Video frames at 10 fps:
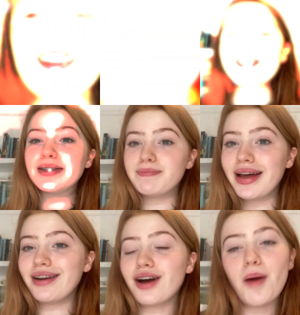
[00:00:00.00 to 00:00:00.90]
It's
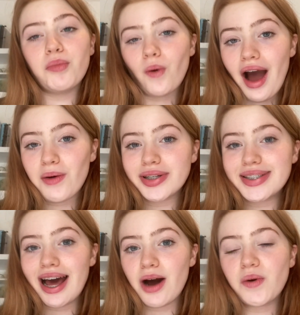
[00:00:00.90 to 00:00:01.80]
been a couple hours
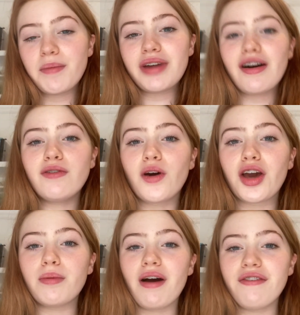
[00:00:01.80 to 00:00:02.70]
now. I'm now vlogging
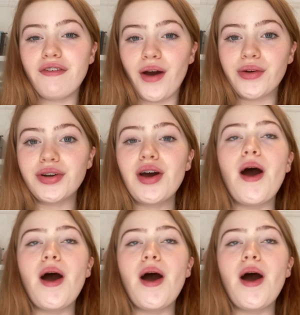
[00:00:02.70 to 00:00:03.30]
on my phone